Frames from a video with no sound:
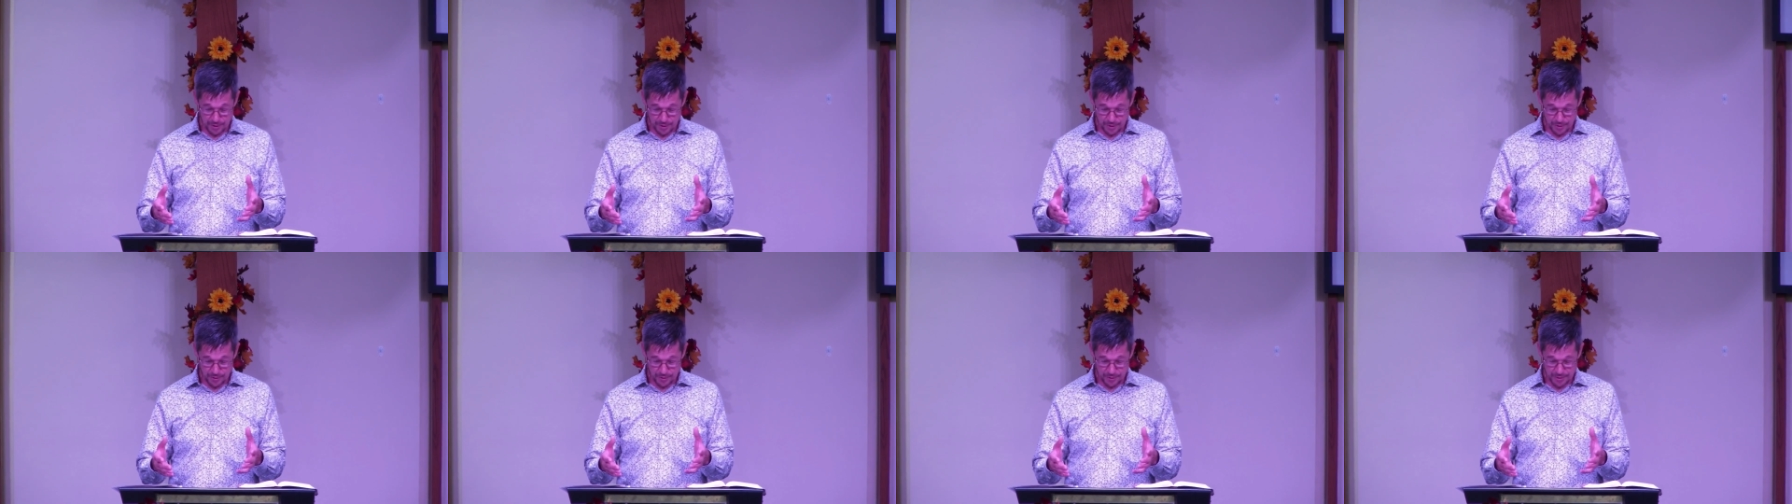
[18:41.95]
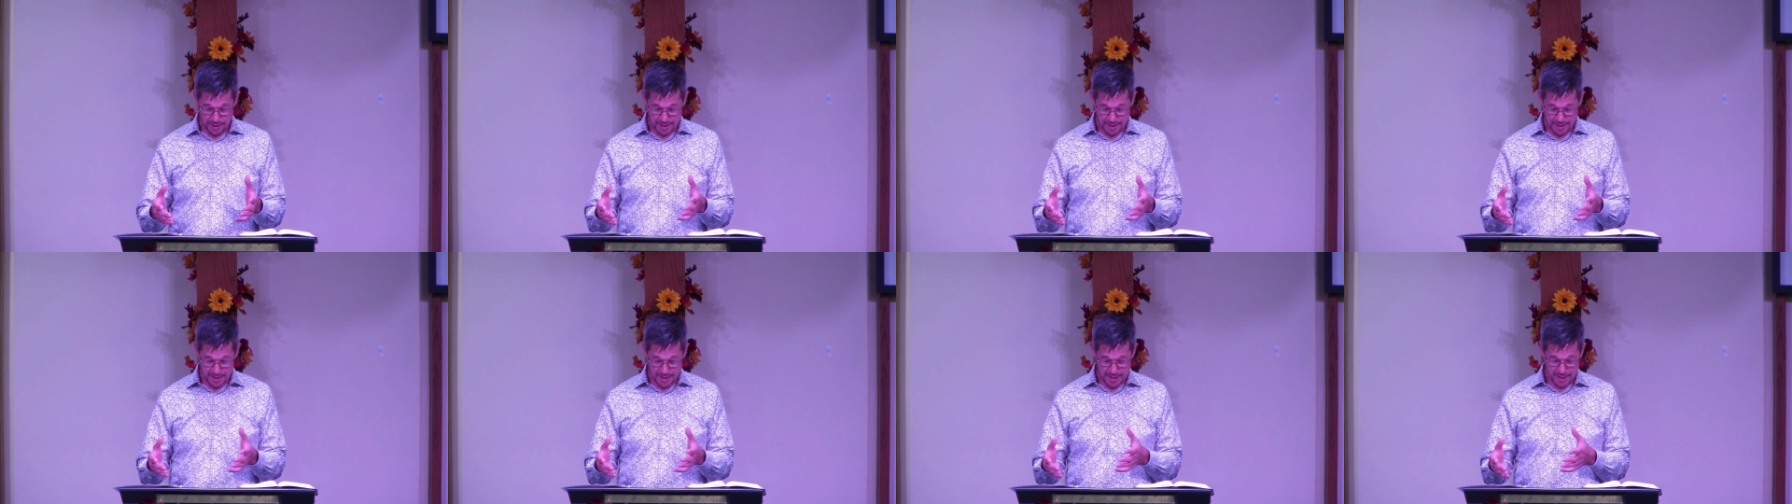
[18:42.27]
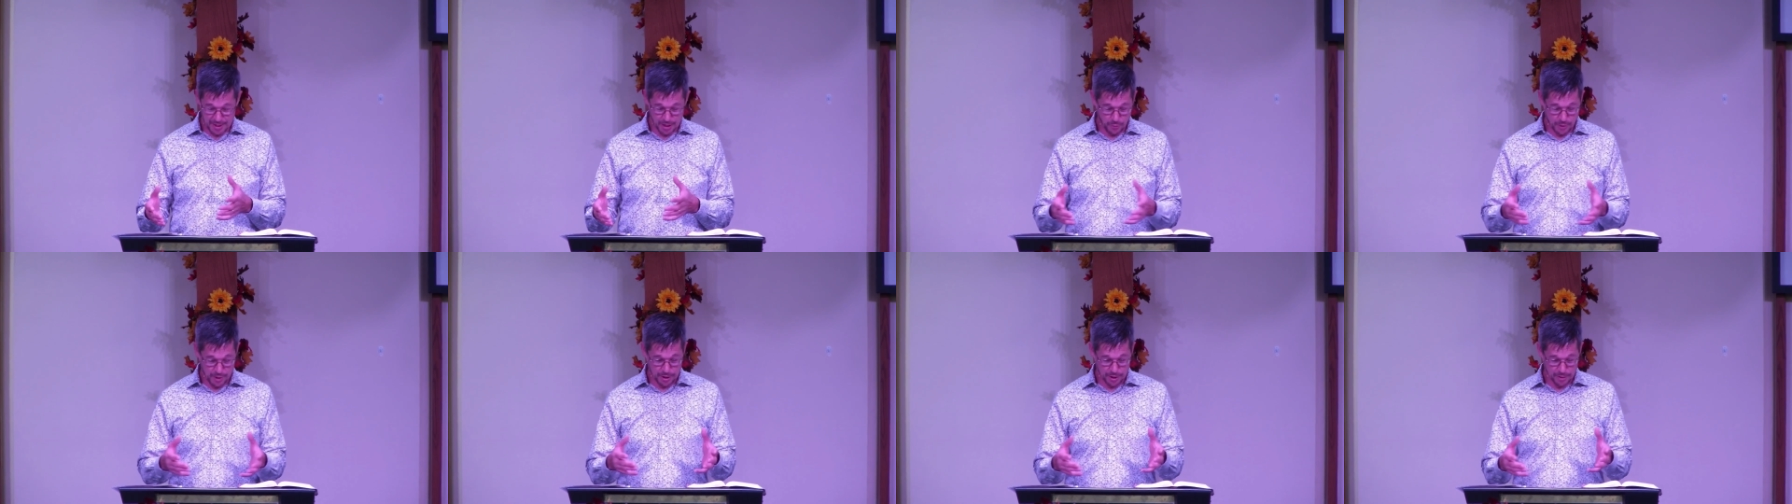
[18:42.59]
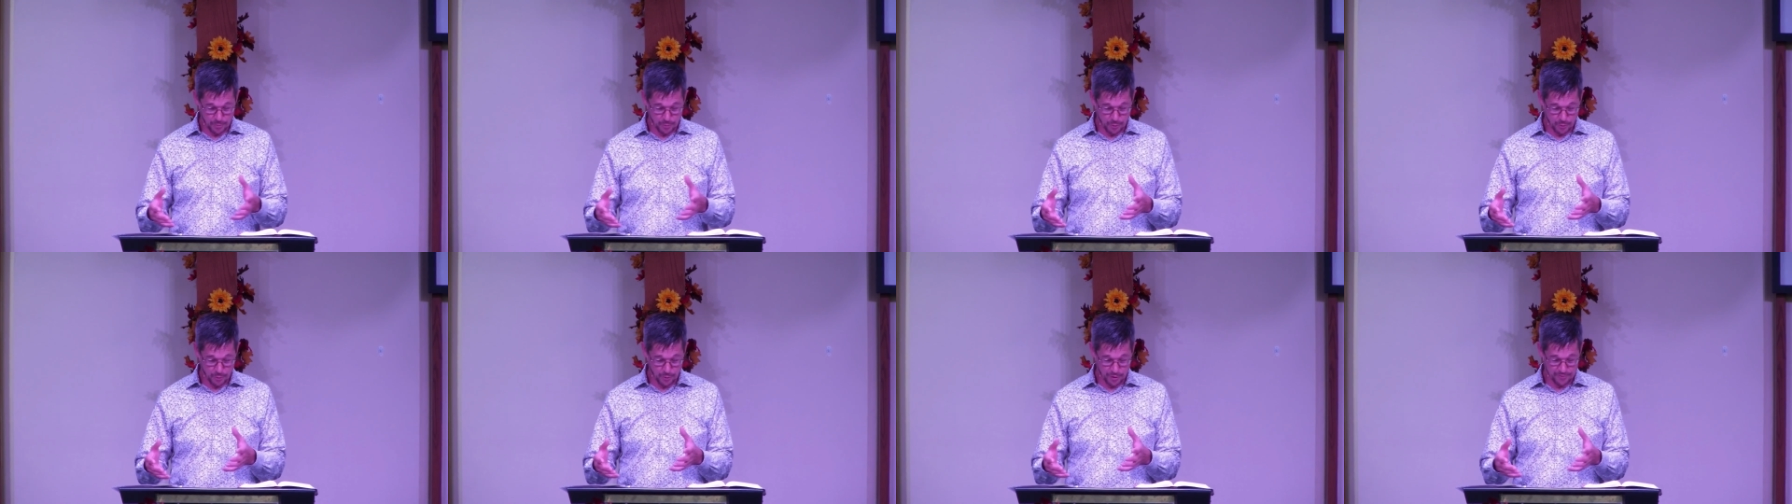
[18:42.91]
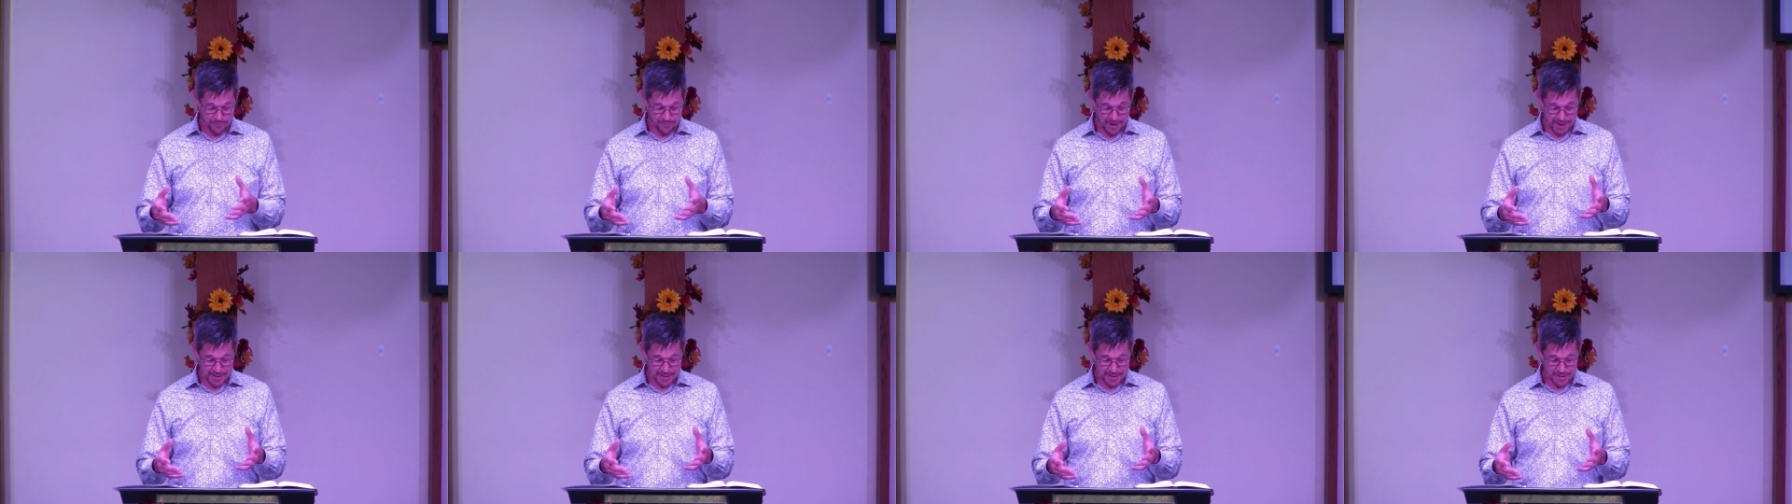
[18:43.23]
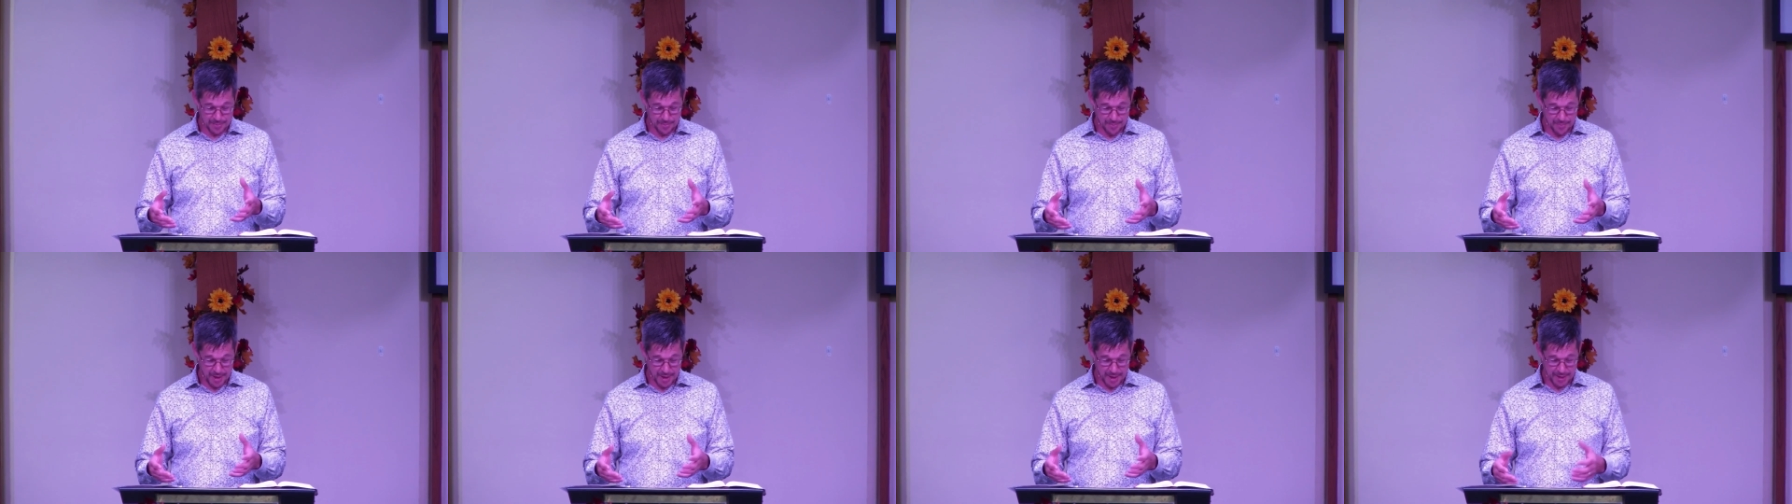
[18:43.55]
and needing a week or more advance to
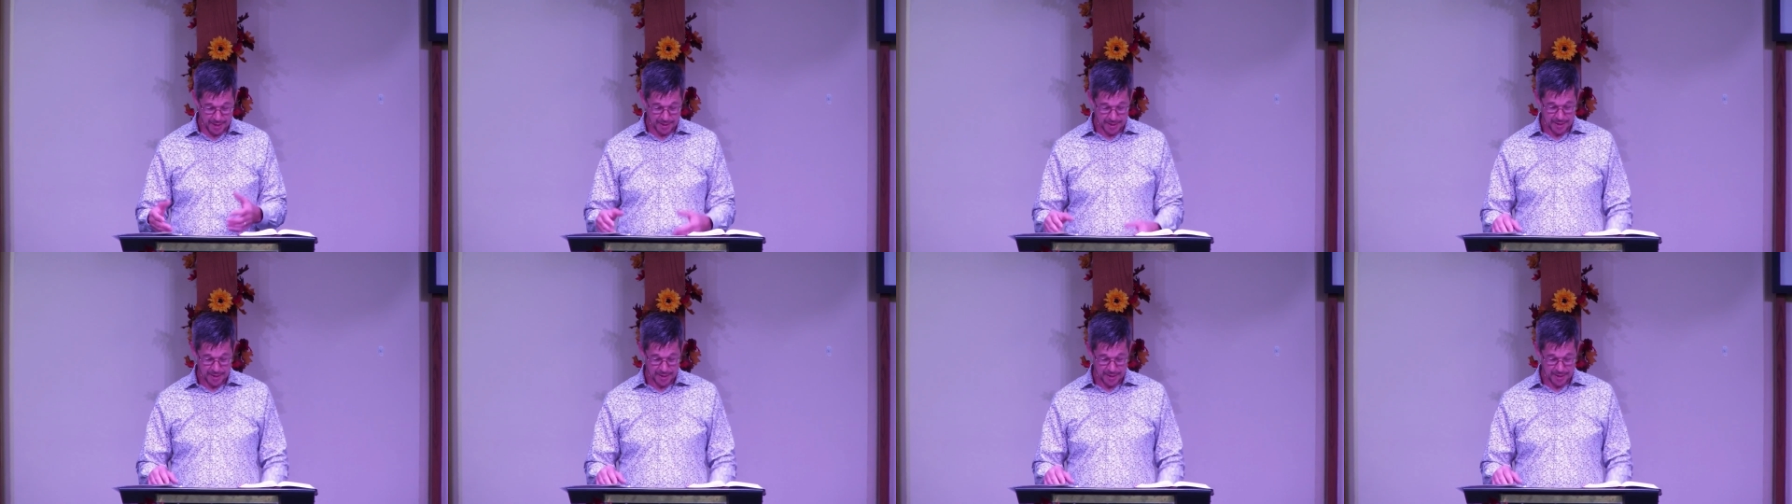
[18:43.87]
make